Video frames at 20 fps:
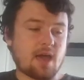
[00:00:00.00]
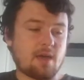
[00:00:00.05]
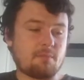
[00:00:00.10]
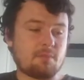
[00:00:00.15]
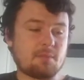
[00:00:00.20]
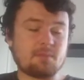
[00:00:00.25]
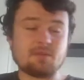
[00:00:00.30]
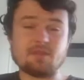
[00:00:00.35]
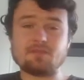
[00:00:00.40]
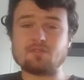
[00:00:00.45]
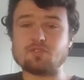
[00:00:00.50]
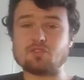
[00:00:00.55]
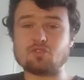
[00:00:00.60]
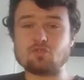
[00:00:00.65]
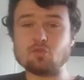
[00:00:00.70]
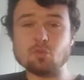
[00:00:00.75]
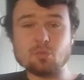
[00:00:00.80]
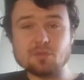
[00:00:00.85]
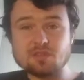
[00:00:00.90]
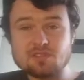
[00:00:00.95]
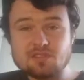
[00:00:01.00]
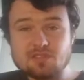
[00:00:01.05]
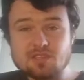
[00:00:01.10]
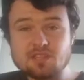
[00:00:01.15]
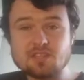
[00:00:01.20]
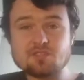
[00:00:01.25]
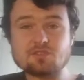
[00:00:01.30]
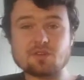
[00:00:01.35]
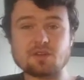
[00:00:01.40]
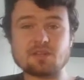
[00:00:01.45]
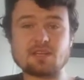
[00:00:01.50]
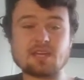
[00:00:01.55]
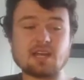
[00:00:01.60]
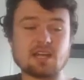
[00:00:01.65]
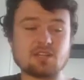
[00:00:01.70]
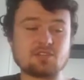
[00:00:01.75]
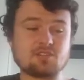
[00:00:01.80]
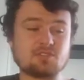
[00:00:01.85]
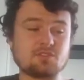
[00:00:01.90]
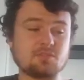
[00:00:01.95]
Maybe they have to swim in the sea, try to
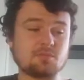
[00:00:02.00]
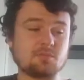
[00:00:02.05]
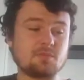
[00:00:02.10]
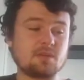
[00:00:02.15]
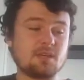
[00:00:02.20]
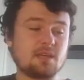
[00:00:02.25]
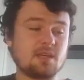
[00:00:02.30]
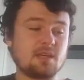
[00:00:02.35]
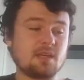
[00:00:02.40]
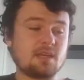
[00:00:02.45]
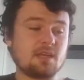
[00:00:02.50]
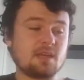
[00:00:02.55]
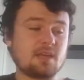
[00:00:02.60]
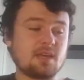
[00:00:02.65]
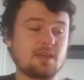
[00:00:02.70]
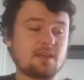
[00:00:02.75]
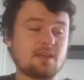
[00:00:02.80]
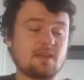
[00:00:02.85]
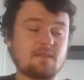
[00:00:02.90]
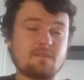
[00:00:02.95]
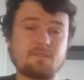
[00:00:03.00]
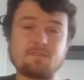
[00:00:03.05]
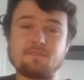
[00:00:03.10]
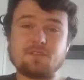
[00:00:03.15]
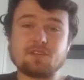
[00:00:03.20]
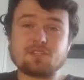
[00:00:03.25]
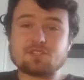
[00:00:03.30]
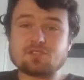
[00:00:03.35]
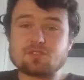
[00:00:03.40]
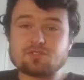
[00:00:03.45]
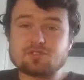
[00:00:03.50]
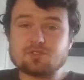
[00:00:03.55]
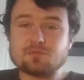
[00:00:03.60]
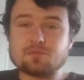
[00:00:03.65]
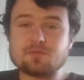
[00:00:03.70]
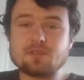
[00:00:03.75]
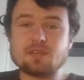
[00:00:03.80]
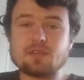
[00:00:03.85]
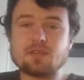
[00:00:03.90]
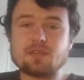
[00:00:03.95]
catch some fish or
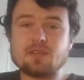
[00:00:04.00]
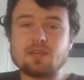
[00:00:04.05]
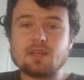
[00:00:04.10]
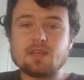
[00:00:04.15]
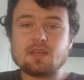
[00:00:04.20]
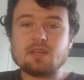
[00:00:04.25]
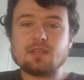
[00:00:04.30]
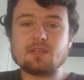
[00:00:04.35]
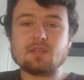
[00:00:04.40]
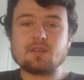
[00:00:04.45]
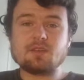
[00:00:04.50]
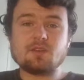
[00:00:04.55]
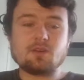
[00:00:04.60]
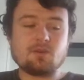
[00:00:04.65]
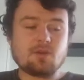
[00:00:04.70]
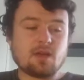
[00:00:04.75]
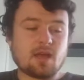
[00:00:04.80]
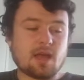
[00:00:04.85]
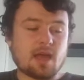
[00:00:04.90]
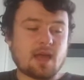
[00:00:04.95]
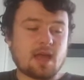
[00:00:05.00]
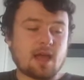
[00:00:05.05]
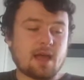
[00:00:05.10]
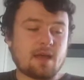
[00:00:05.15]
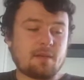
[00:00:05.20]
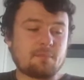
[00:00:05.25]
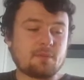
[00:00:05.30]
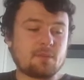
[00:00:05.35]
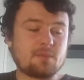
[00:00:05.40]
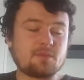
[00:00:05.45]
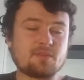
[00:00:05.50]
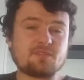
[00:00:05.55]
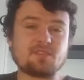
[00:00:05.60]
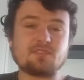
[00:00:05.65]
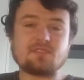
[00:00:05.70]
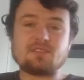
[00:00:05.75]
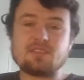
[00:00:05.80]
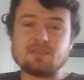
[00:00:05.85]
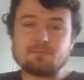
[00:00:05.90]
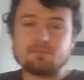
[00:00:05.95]
something. Maybe they
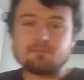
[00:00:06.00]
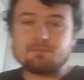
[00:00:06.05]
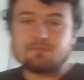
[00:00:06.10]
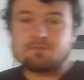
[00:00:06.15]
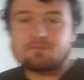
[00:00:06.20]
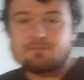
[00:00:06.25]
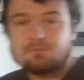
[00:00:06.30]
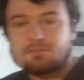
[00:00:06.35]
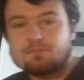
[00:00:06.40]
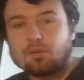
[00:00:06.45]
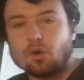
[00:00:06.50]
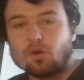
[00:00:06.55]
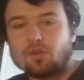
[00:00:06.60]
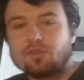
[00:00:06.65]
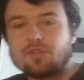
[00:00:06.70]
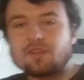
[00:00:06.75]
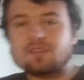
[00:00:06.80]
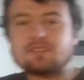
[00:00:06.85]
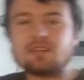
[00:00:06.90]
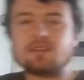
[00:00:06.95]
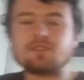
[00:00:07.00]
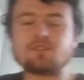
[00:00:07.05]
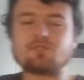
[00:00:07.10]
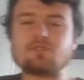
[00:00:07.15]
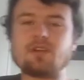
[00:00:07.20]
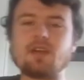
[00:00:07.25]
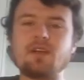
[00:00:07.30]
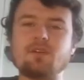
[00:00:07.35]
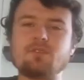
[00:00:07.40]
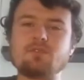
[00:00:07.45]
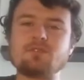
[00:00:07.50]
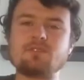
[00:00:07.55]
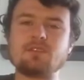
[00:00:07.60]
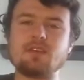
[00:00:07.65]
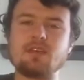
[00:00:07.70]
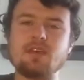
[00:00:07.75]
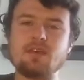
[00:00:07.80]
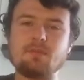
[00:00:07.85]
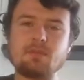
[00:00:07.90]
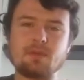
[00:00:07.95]
have to pull things out of the ground.
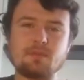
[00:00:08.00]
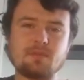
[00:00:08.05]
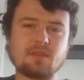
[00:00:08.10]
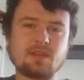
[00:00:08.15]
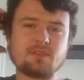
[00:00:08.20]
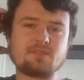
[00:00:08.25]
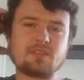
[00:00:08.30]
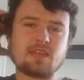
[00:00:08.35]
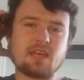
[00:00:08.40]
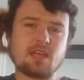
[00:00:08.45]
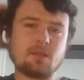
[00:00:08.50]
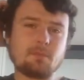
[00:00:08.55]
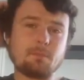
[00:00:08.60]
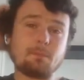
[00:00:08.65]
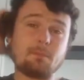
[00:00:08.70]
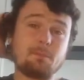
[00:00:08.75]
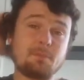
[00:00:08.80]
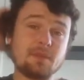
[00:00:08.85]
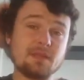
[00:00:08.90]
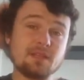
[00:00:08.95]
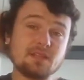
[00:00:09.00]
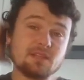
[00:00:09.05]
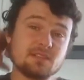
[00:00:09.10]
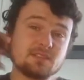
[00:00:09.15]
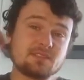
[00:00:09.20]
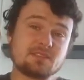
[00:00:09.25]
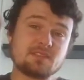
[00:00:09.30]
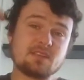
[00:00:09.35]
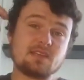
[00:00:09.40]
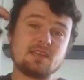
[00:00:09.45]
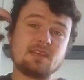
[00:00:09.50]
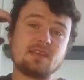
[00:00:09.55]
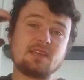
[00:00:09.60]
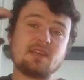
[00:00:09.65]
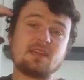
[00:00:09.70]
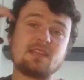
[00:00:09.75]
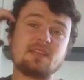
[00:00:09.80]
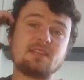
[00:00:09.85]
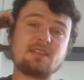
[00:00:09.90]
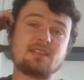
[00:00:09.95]
Maybe they have to help build
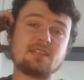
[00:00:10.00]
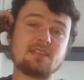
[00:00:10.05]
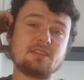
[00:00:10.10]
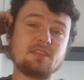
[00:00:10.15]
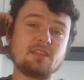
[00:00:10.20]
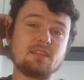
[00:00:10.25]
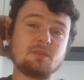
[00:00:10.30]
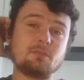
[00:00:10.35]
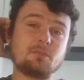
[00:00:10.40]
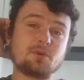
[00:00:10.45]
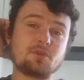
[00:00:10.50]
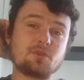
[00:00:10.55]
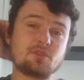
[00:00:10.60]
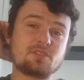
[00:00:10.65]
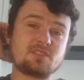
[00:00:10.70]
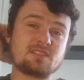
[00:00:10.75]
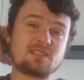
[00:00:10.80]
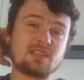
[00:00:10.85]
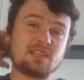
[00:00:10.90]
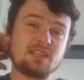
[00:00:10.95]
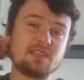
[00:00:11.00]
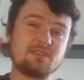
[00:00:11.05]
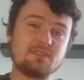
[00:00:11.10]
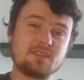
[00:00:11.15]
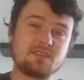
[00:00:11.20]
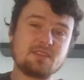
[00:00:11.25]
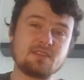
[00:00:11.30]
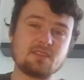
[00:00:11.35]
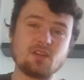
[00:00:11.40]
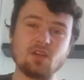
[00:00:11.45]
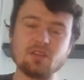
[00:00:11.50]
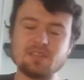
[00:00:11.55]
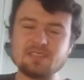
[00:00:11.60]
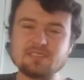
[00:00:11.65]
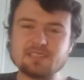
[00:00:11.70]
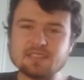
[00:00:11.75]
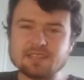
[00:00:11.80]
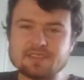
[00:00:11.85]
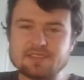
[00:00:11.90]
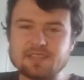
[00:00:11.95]
the little mud huts they live in. All
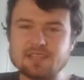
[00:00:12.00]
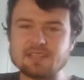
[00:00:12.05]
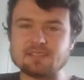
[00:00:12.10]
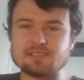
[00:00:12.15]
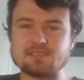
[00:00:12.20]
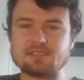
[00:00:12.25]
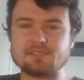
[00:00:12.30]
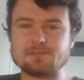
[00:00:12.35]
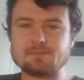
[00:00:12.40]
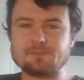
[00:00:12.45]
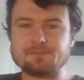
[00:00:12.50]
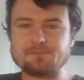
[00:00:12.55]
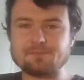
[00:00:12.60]
these little things.